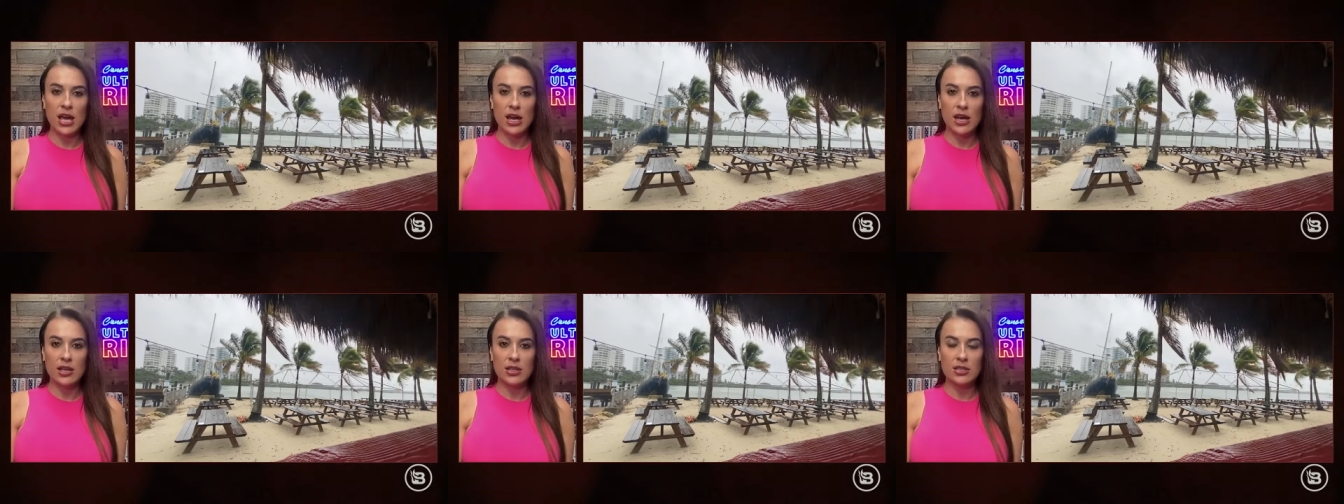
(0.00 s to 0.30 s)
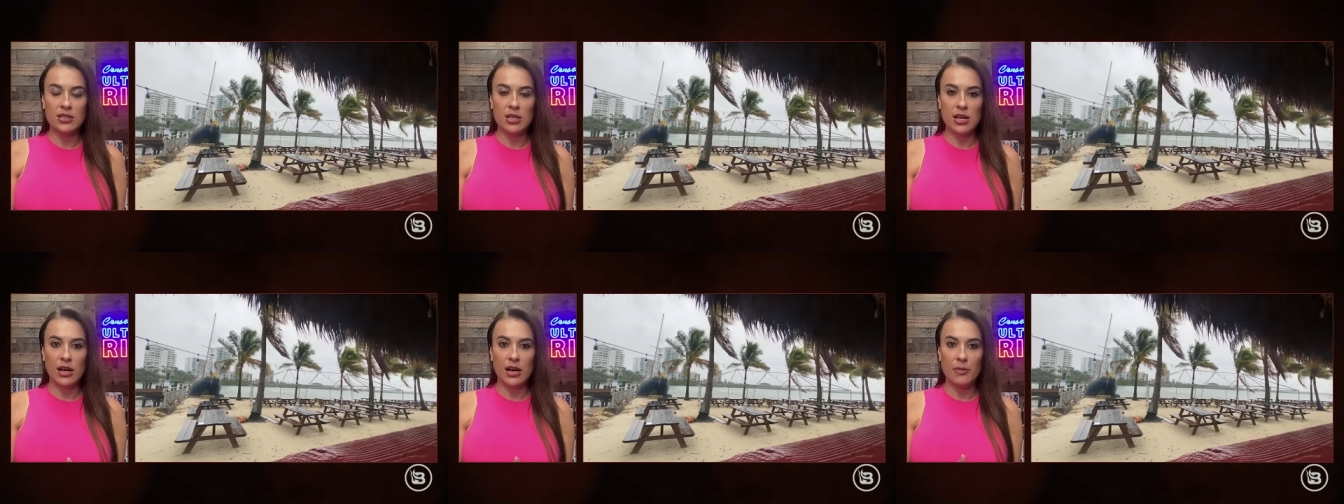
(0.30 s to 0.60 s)

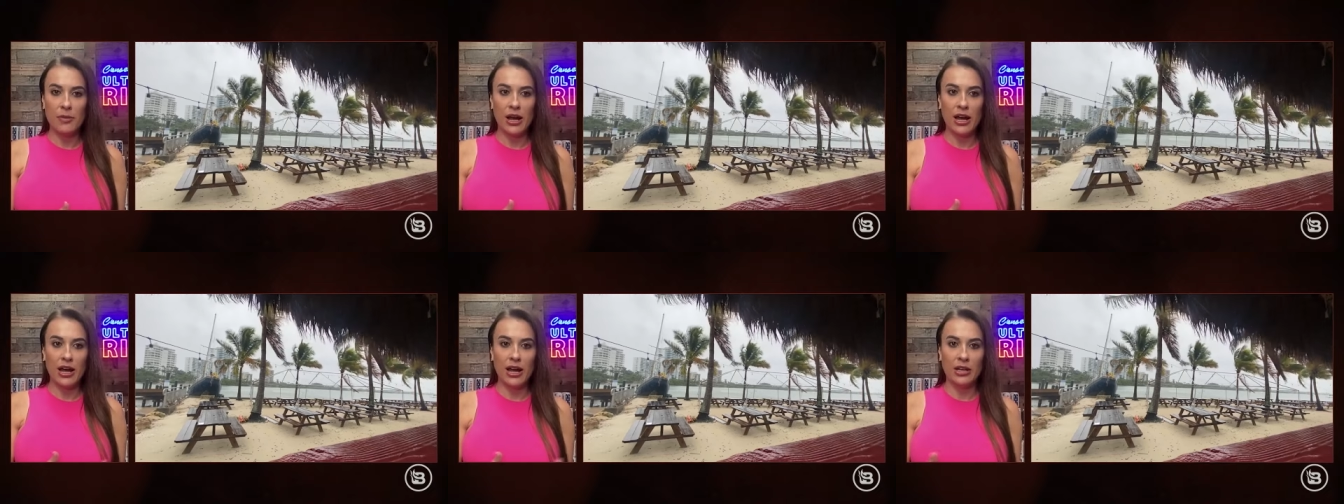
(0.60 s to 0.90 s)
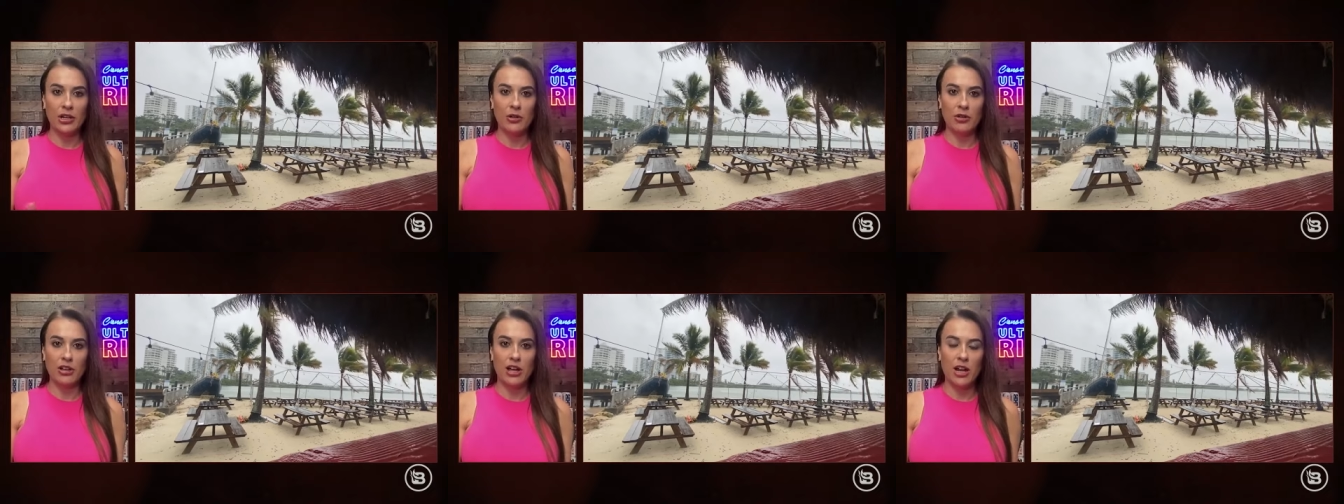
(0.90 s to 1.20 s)
And um,
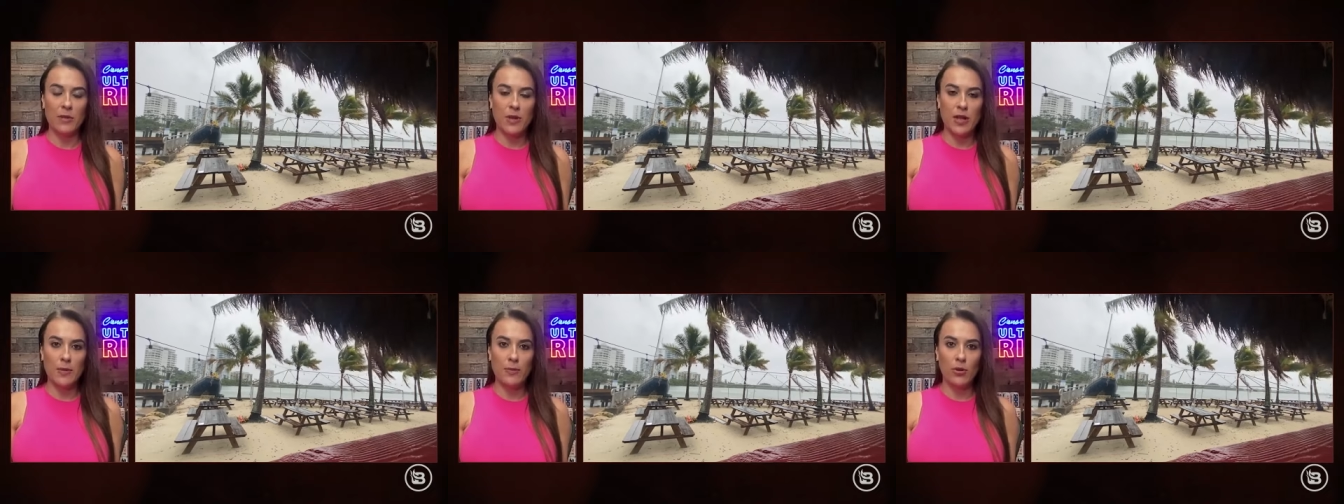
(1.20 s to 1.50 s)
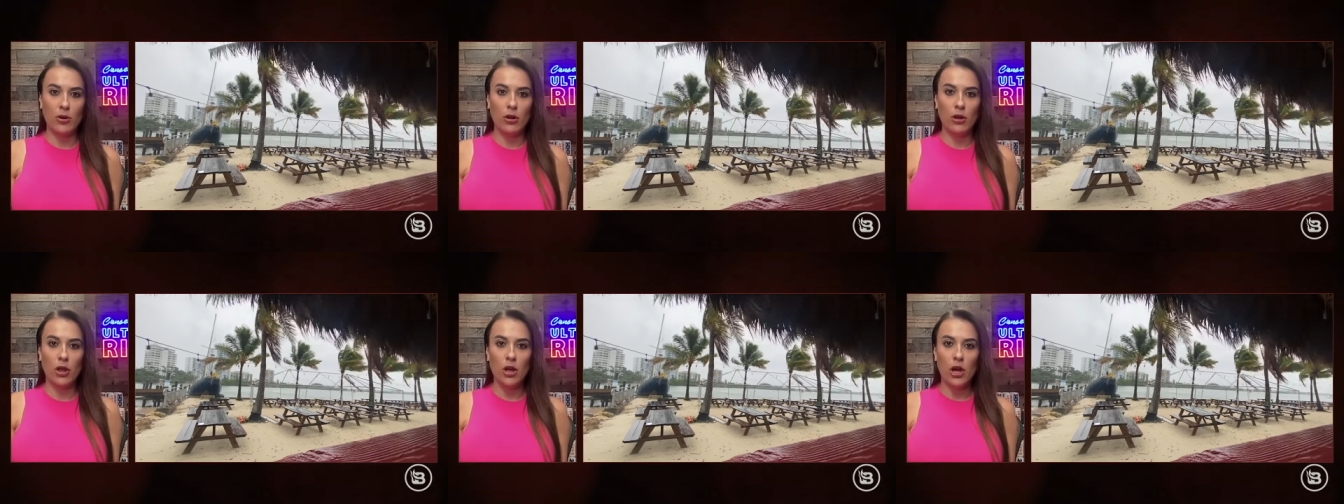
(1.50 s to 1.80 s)
I, I, know a lot of
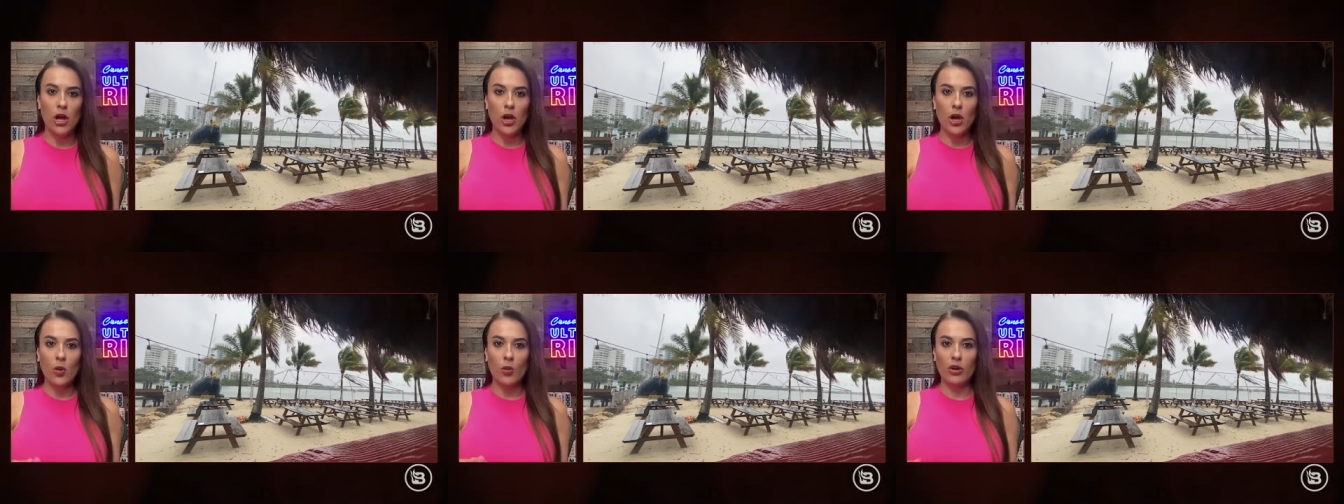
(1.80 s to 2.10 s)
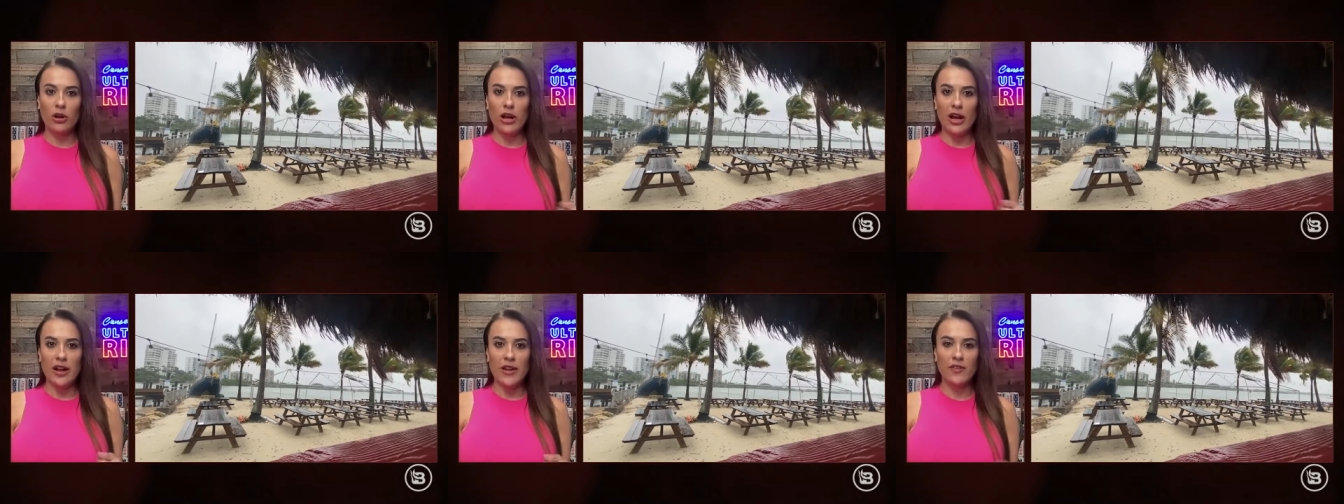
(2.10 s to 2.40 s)
people
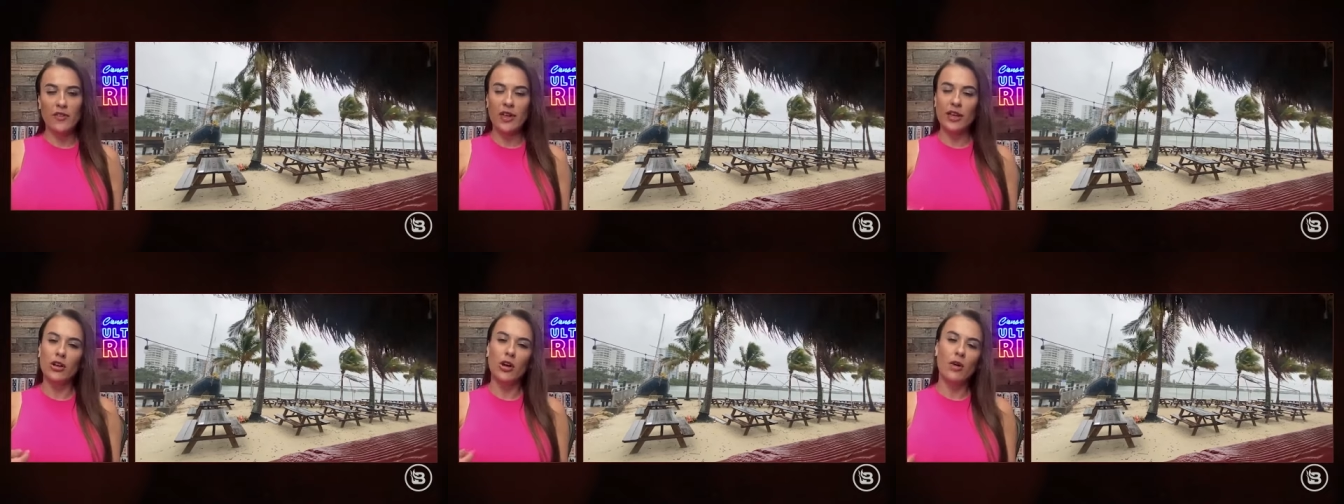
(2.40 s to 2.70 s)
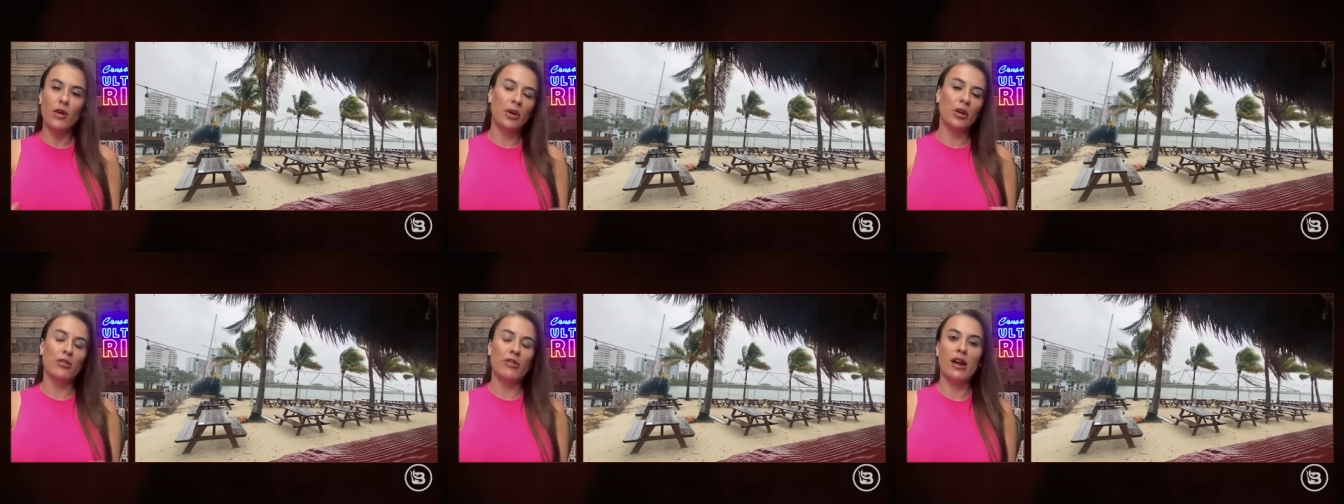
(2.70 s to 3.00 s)
were kind of
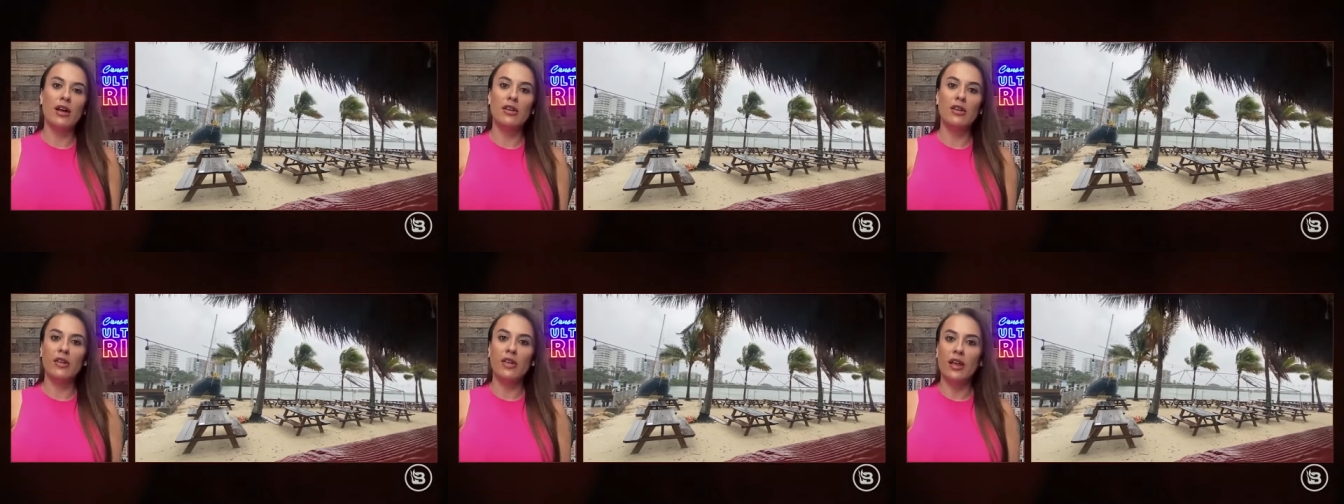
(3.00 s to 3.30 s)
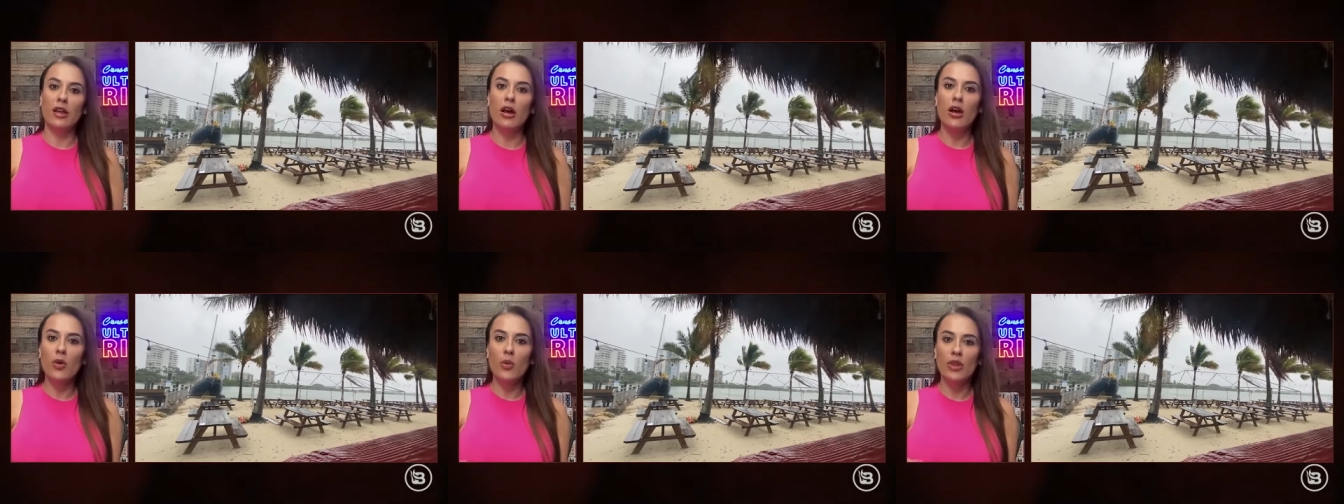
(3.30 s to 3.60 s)
like going around and like,